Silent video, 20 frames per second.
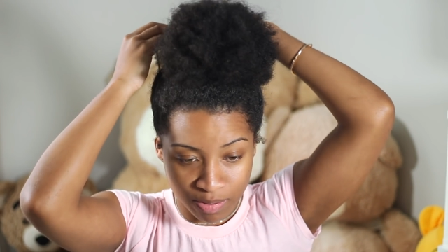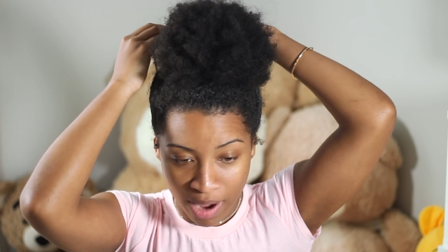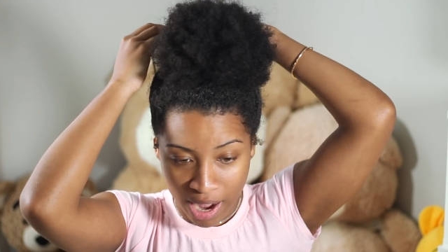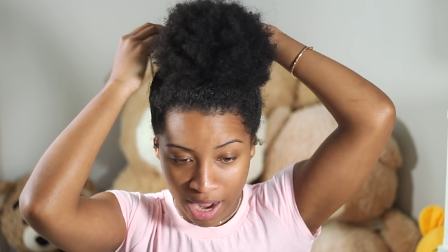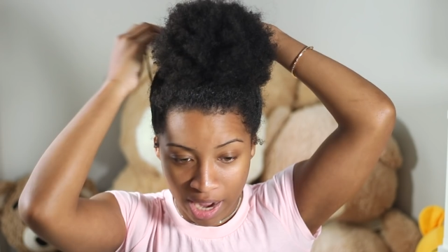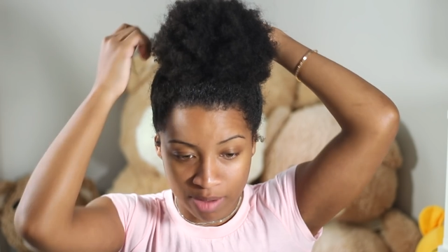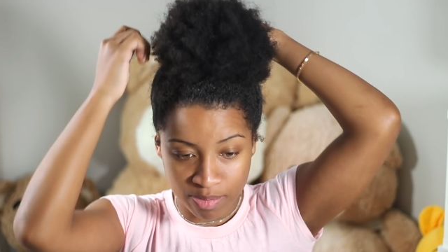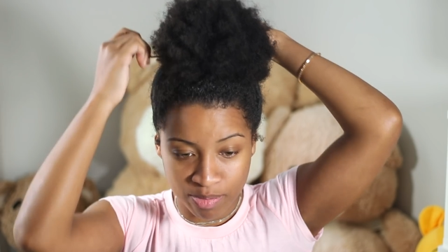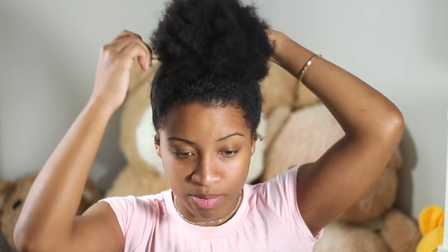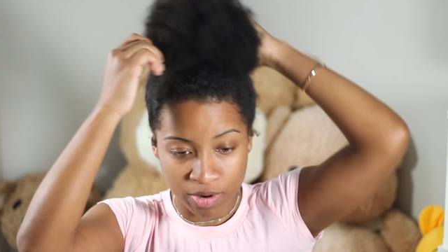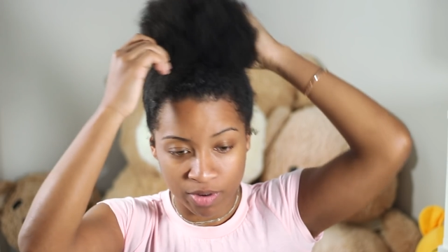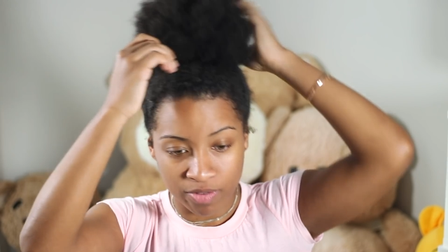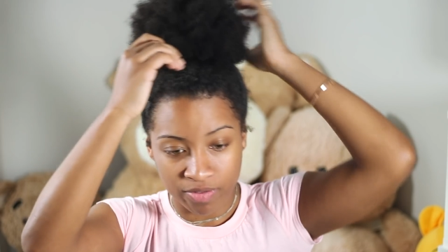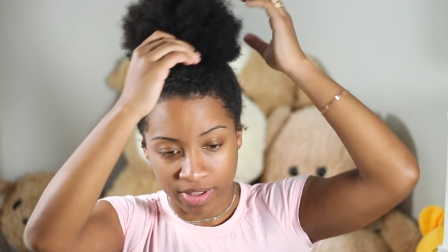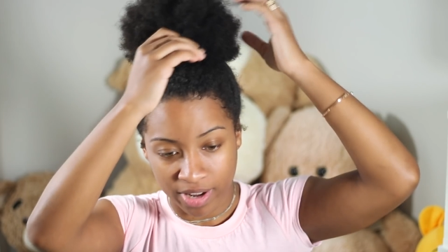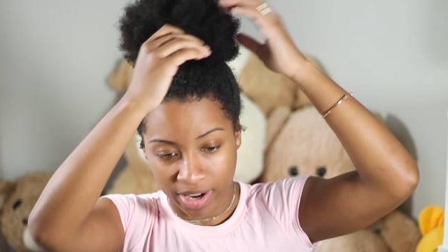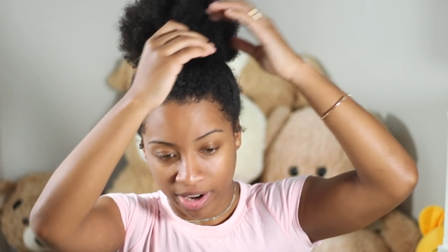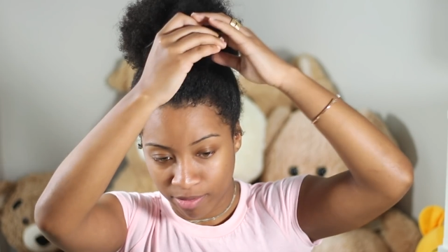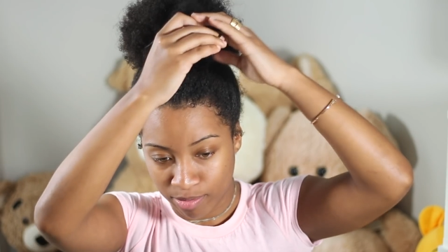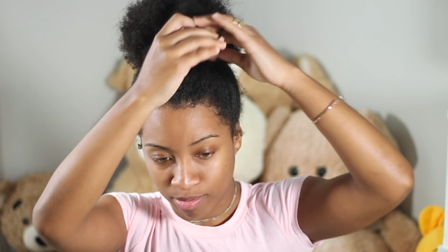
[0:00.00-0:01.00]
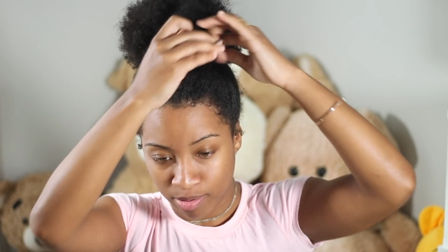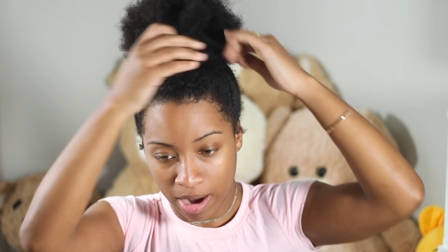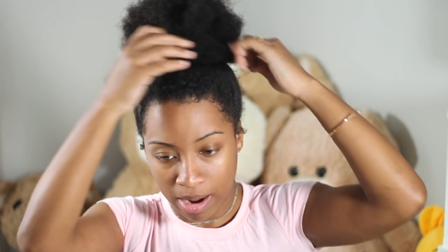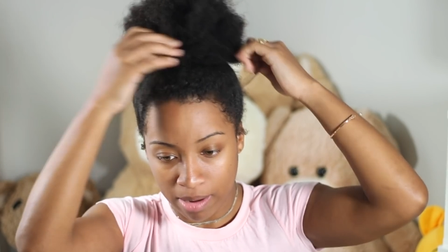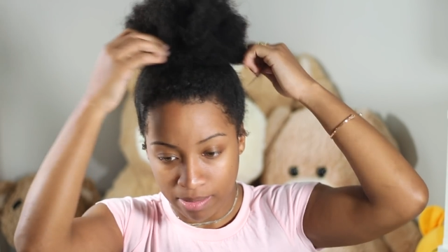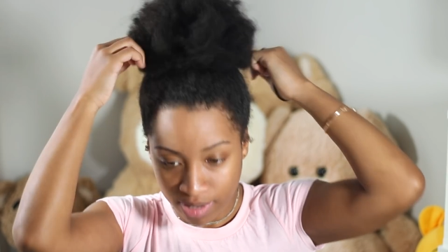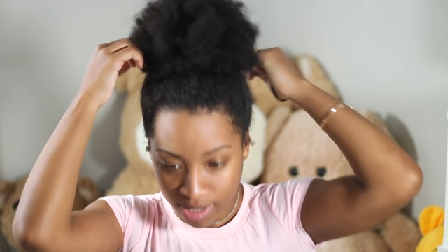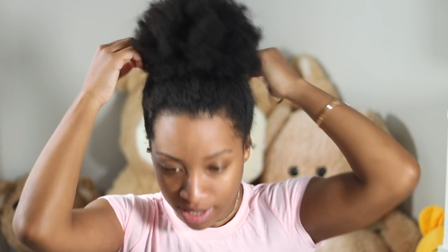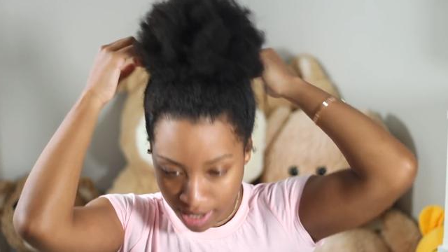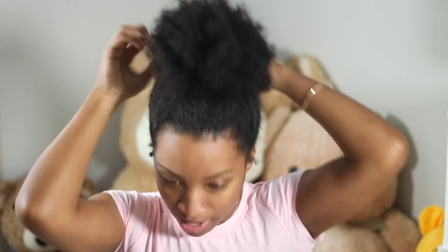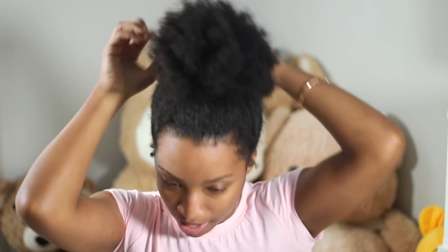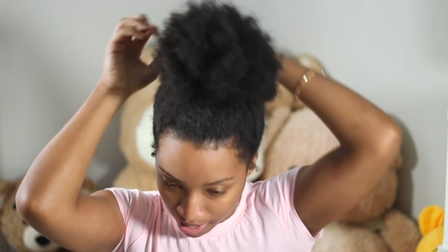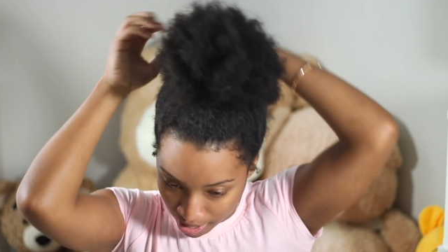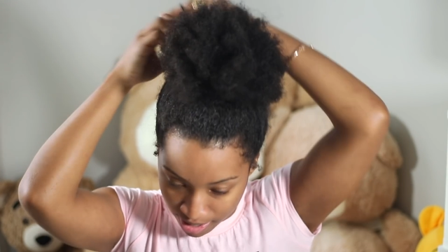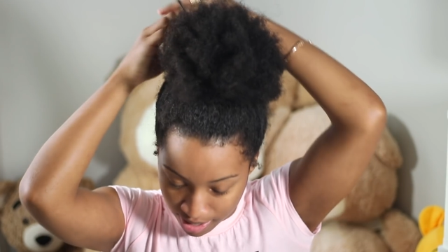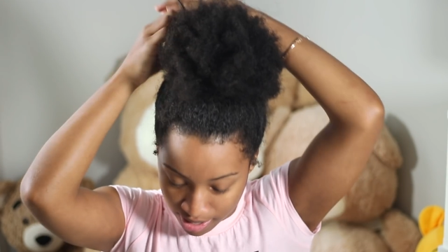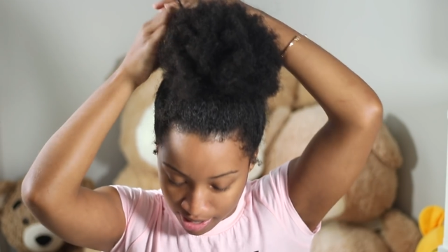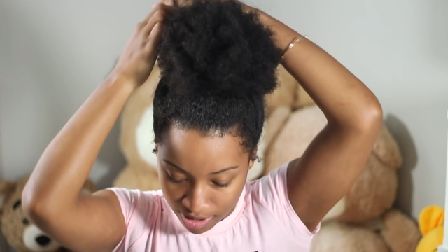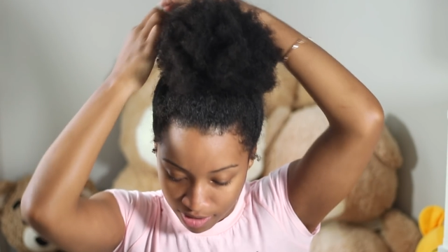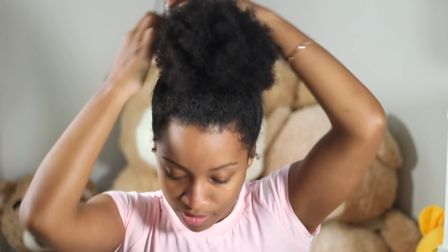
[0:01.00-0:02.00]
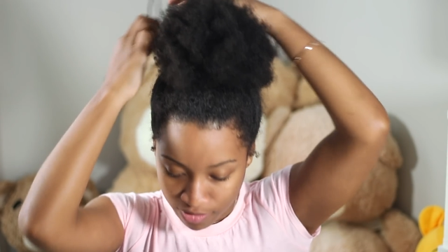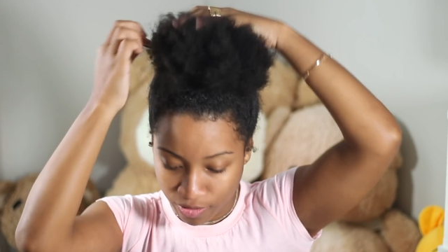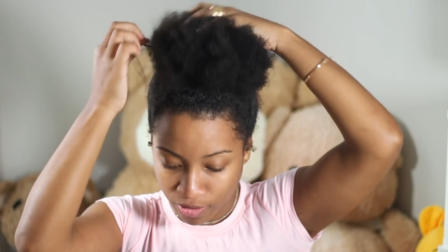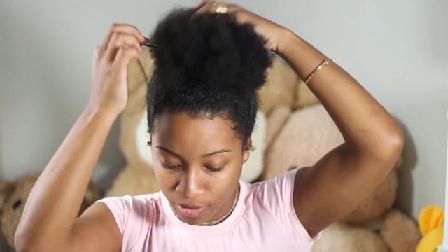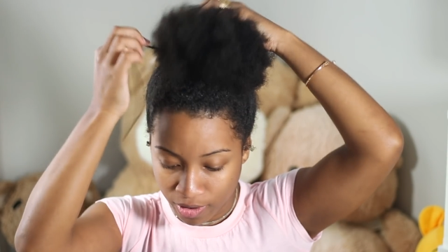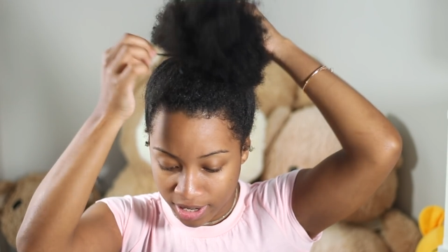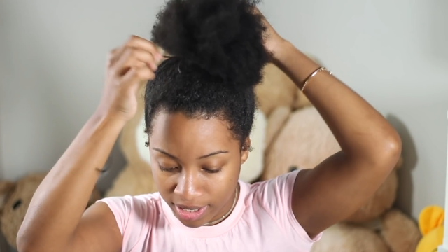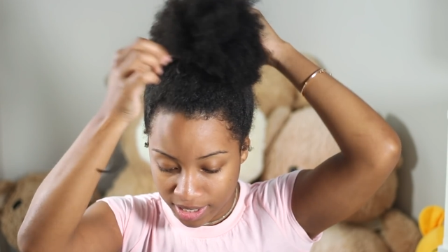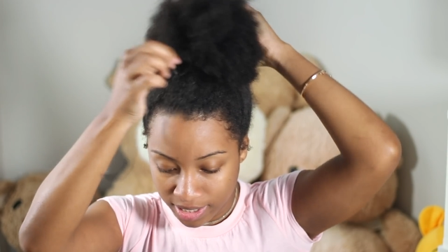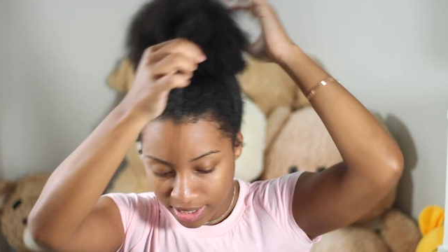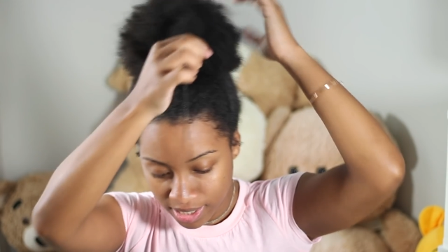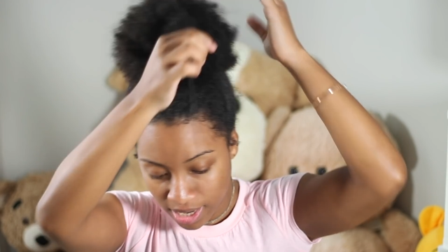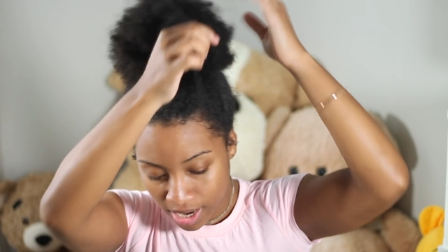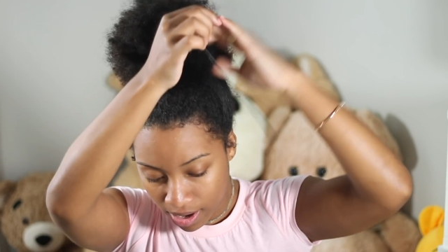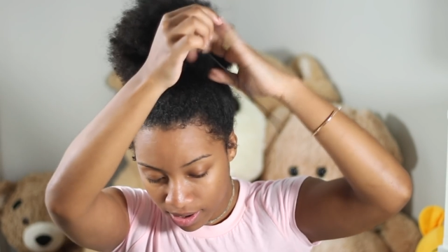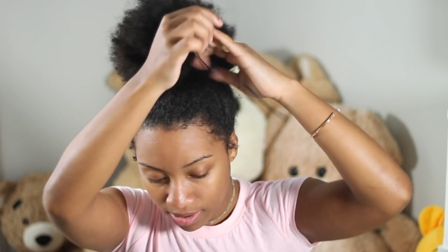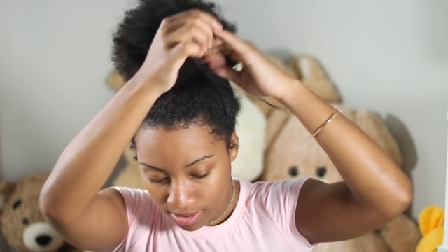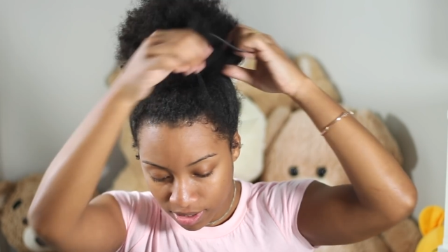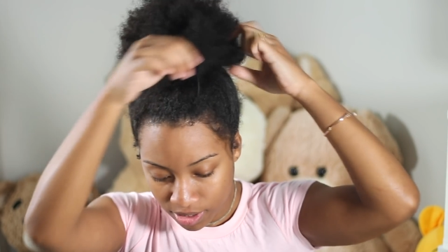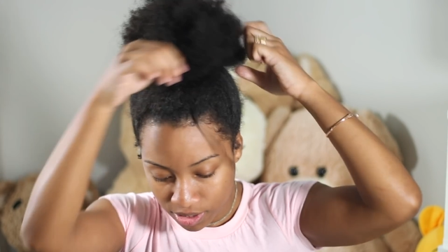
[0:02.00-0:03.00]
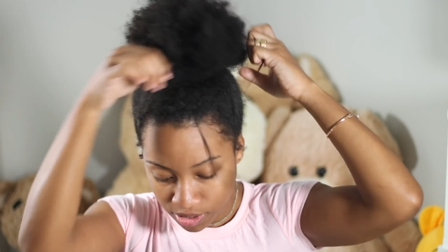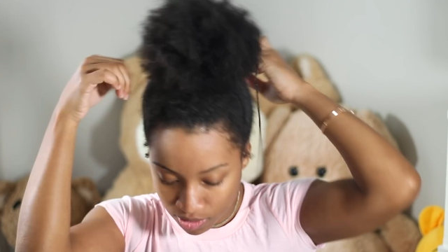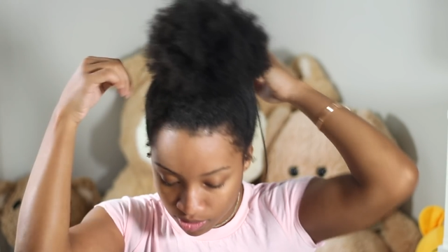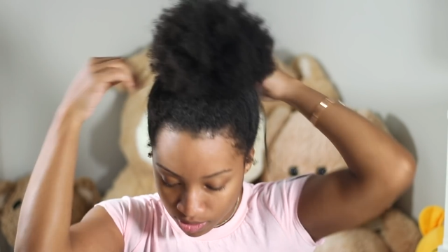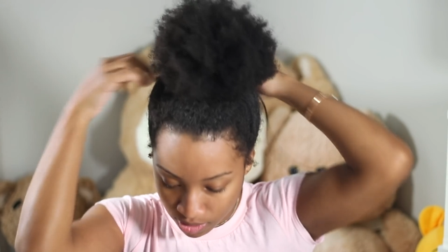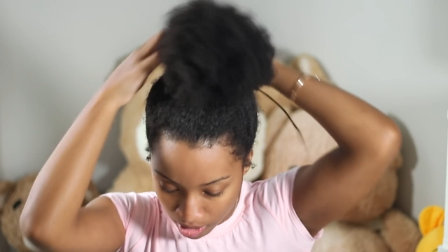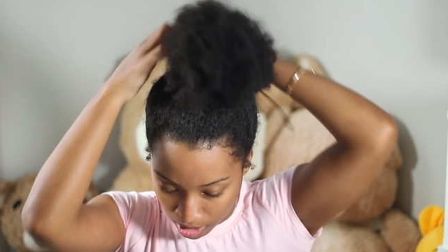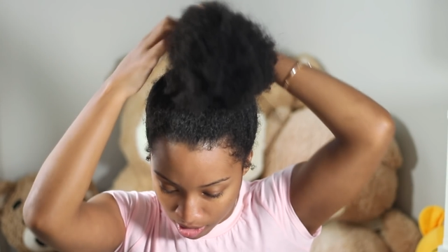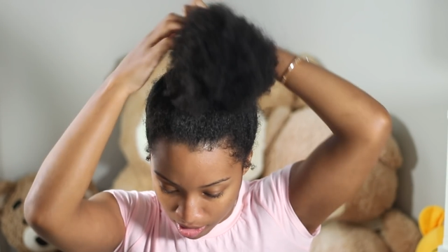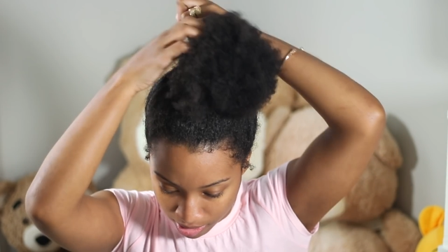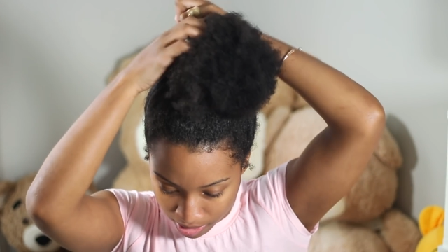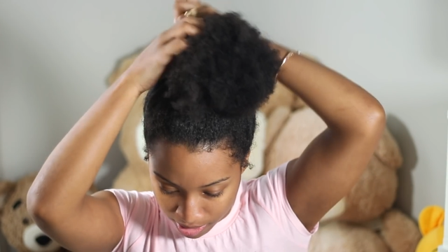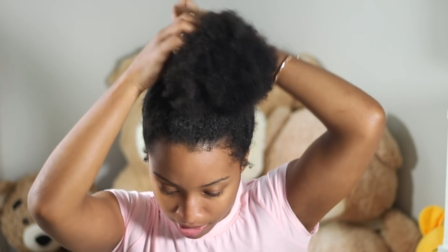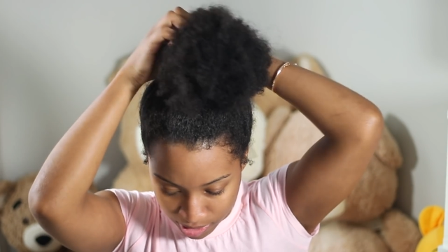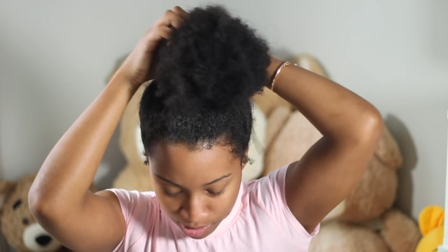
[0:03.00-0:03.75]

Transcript: high poof that I've probably had in for entirely too long.